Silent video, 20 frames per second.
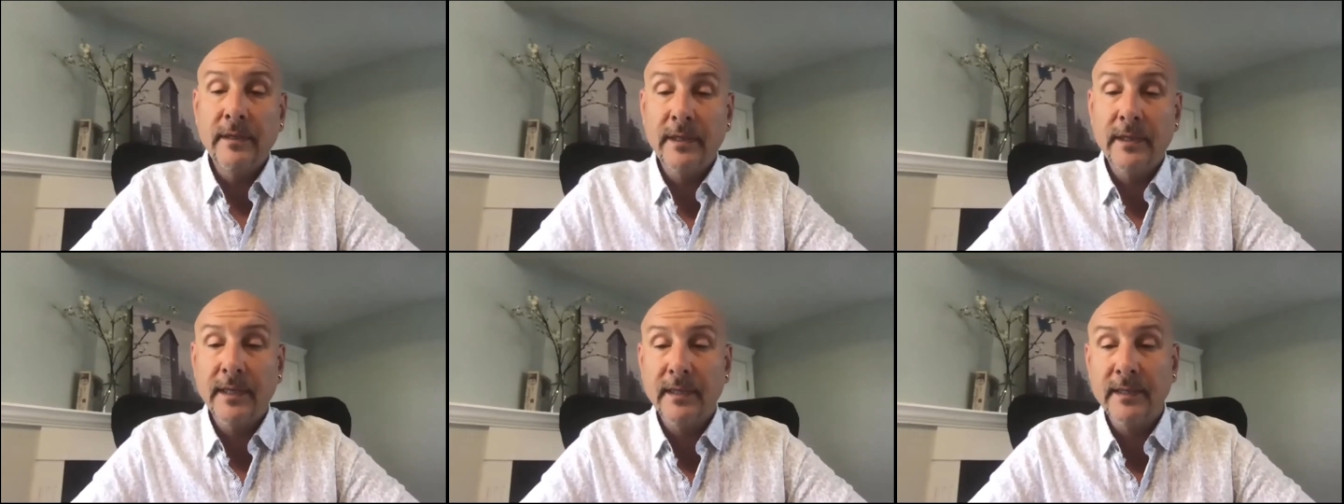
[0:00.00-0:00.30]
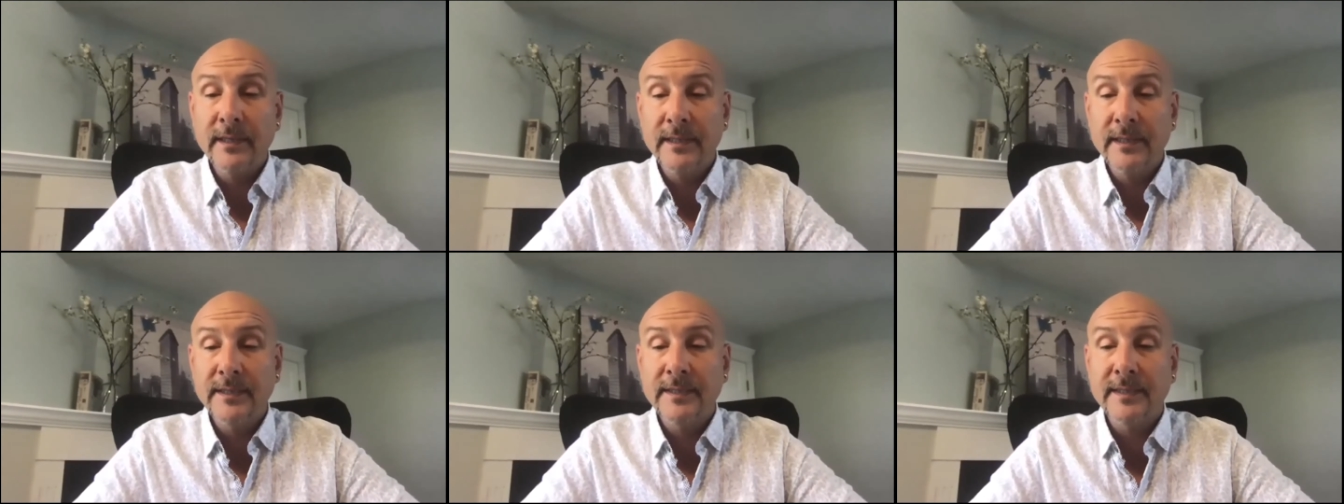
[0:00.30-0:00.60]

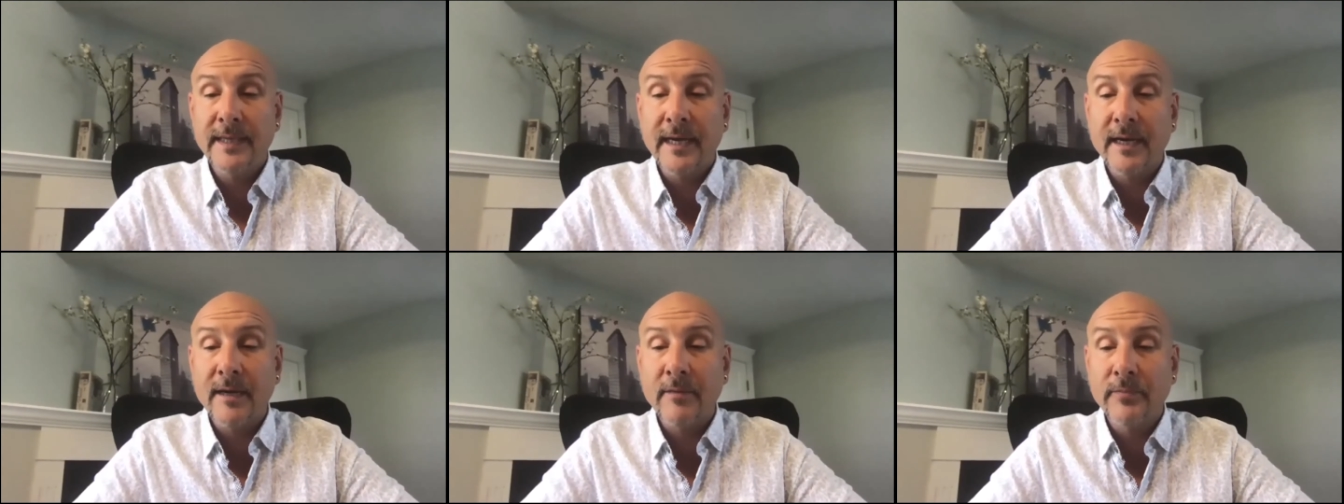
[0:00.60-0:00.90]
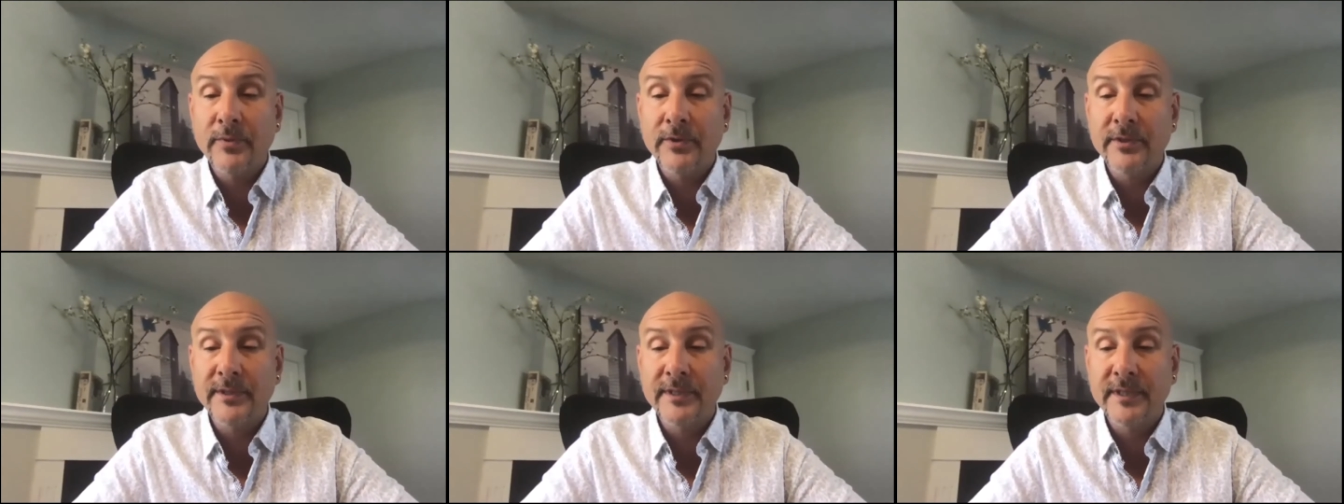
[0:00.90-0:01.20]

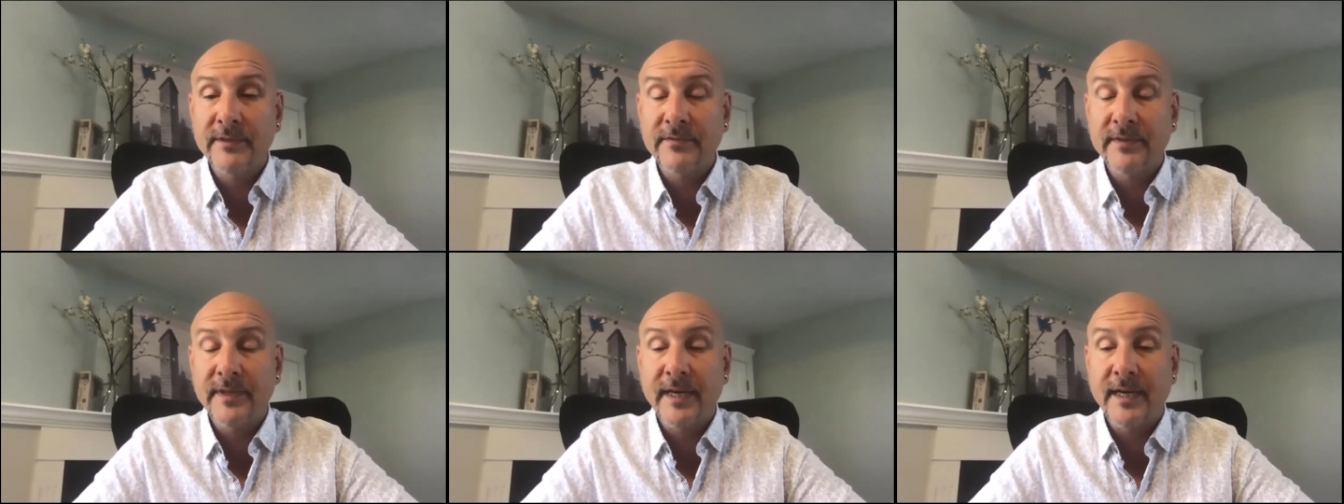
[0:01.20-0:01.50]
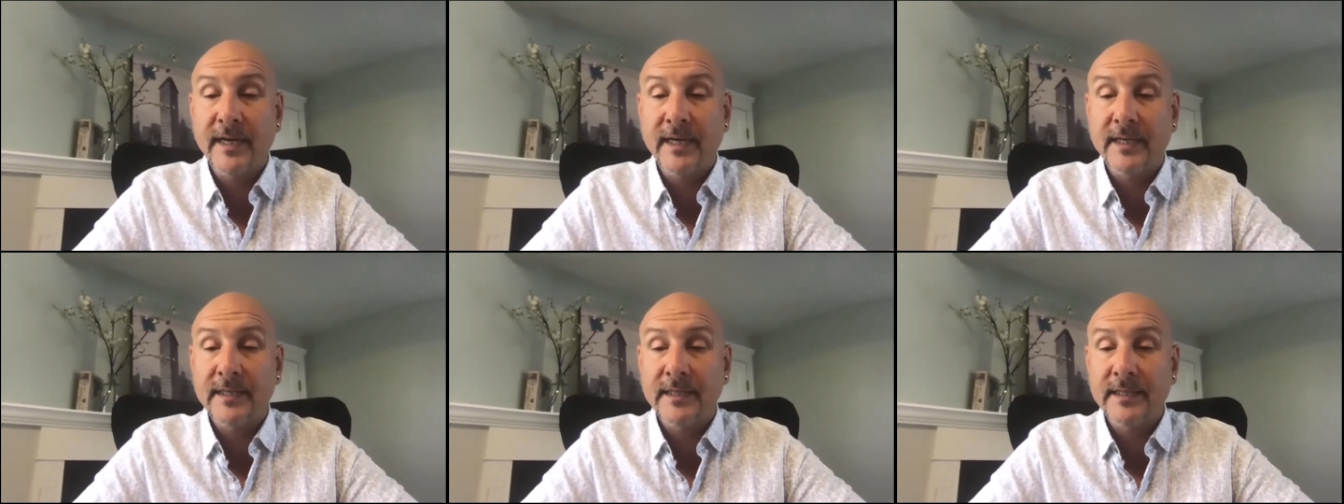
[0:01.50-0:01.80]
examples of
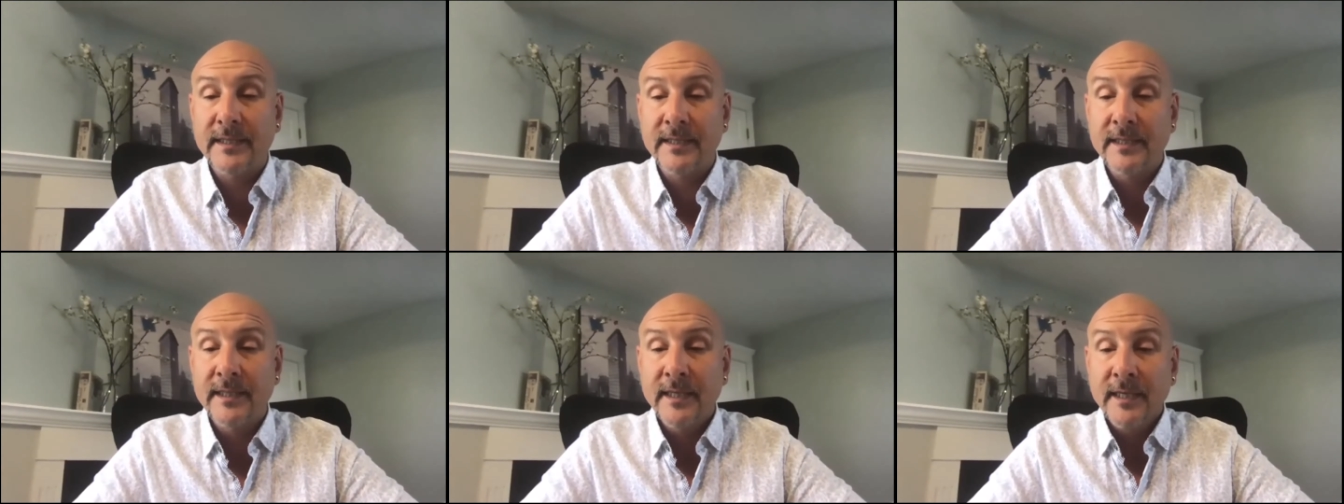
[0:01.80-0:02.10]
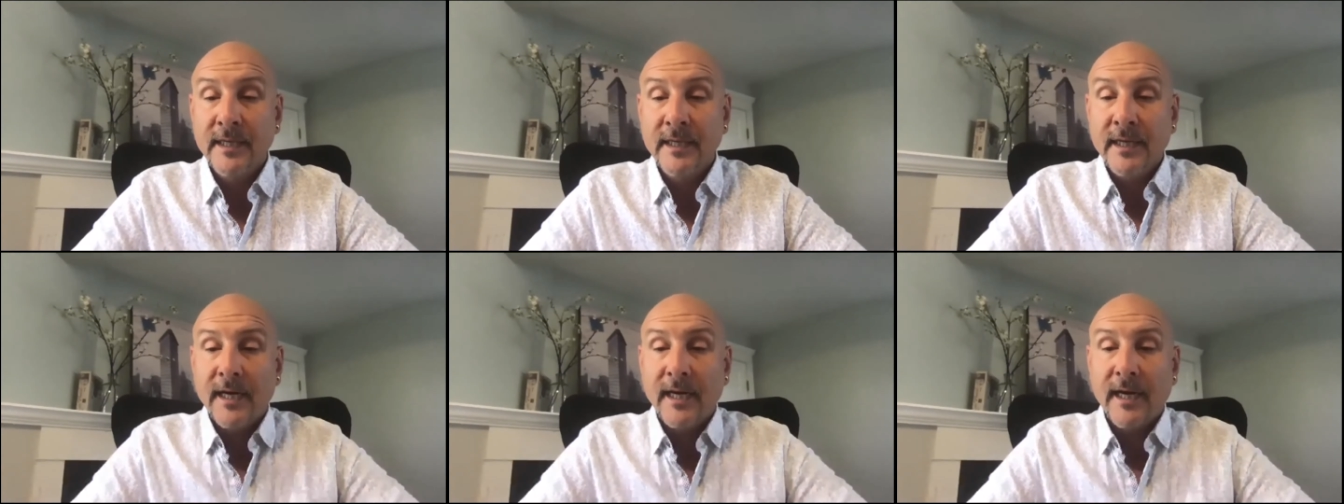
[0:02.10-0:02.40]
that.
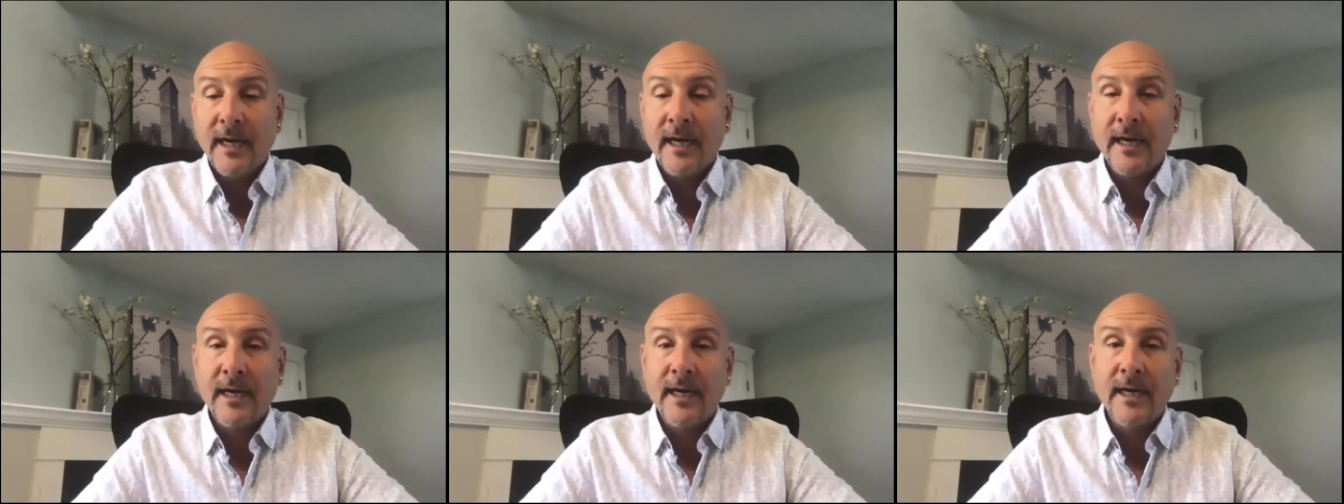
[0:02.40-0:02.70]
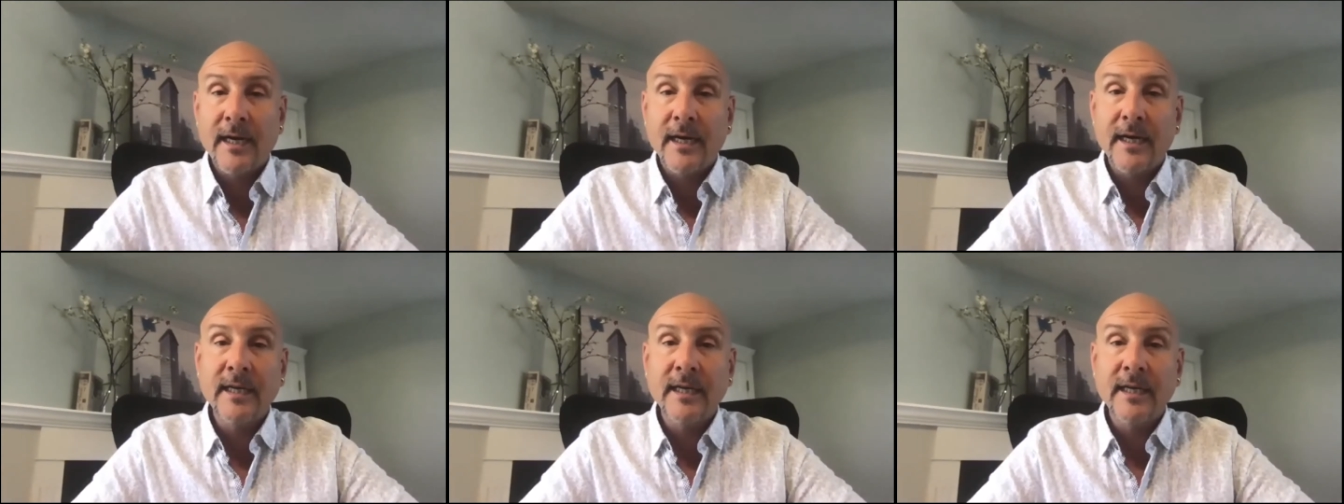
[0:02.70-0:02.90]
Uh,